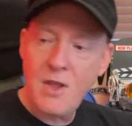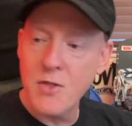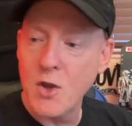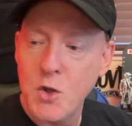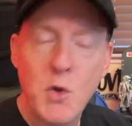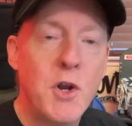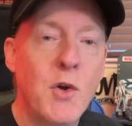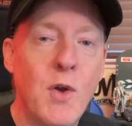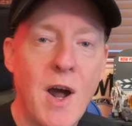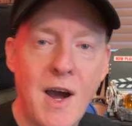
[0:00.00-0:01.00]
the coup de
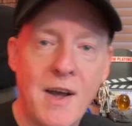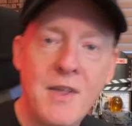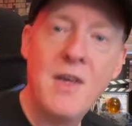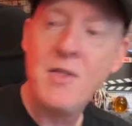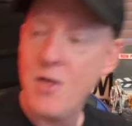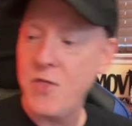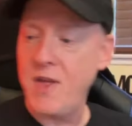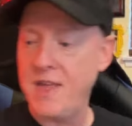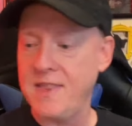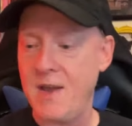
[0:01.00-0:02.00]
grace, the
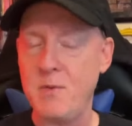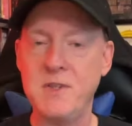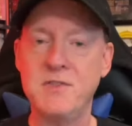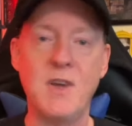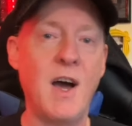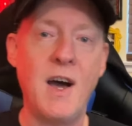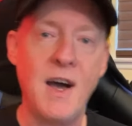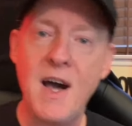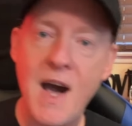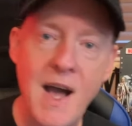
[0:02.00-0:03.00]
thing that was a
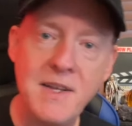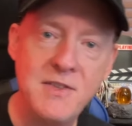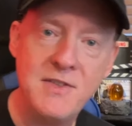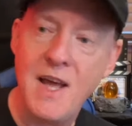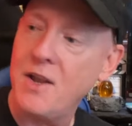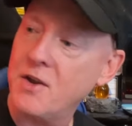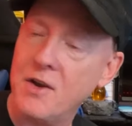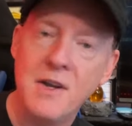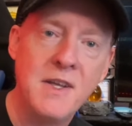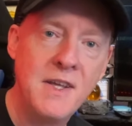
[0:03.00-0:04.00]
hot
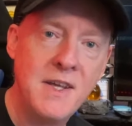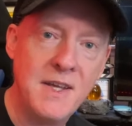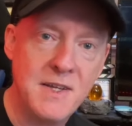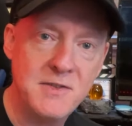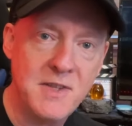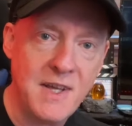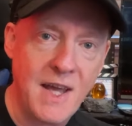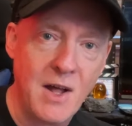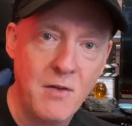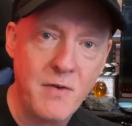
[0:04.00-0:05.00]
seller, is the
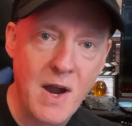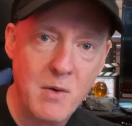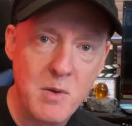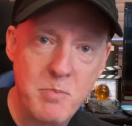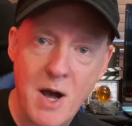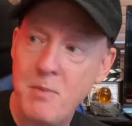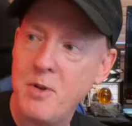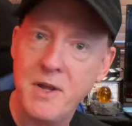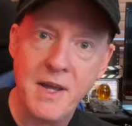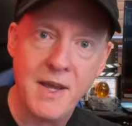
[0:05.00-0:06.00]
Elvira
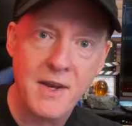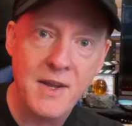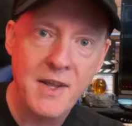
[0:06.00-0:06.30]
bobblehead.